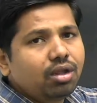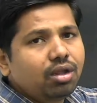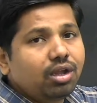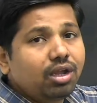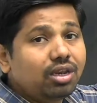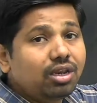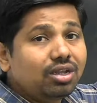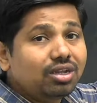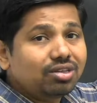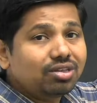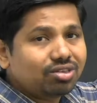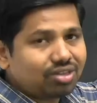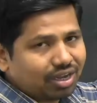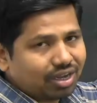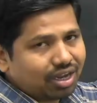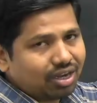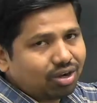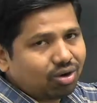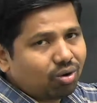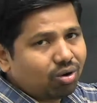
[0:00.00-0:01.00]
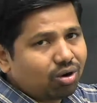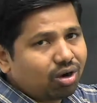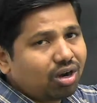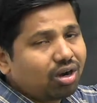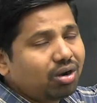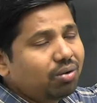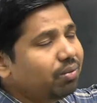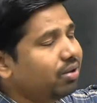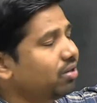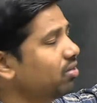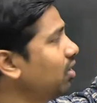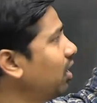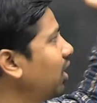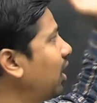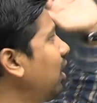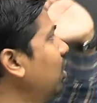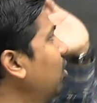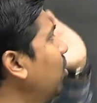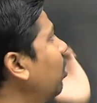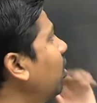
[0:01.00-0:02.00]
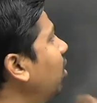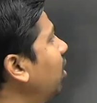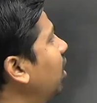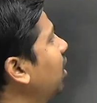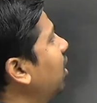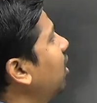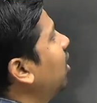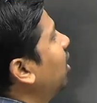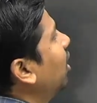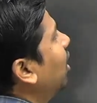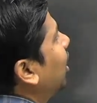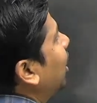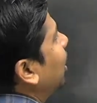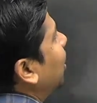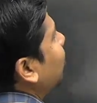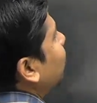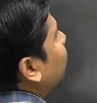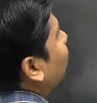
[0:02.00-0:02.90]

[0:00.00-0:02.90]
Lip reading: In second quadrant. In second quadrant, let us